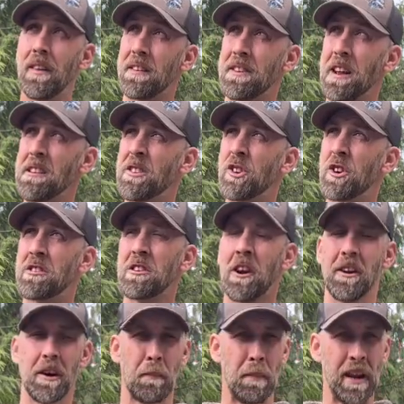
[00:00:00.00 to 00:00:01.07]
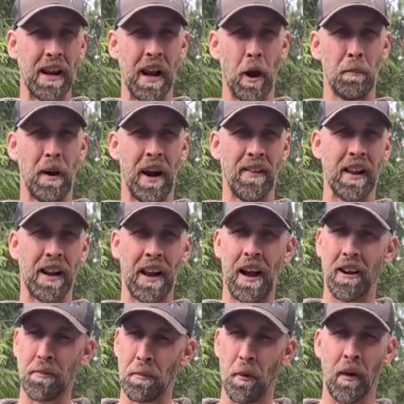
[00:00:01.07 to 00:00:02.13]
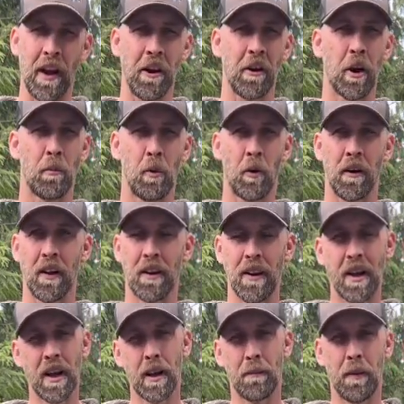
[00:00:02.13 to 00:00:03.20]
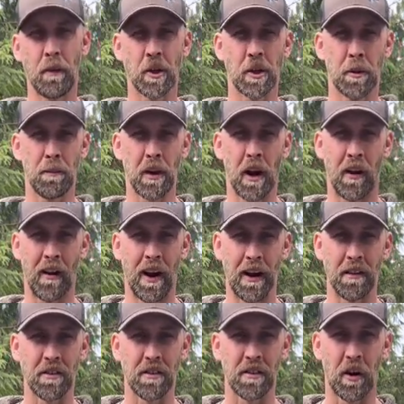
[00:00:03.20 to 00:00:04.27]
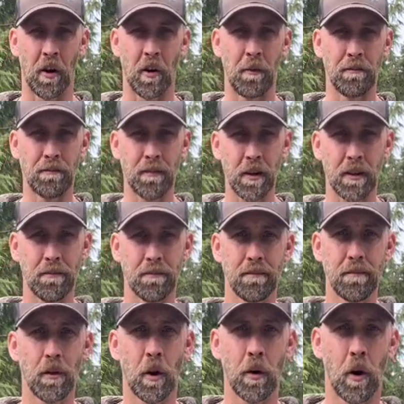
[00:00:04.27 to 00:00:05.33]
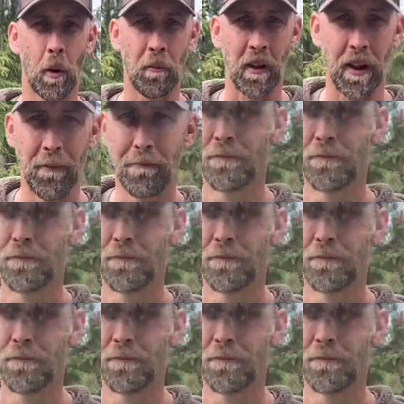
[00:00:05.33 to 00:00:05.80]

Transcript: The sun's just starting to peek out behind the clouds. It's been raining all morning, but we should be all right. So hopefully.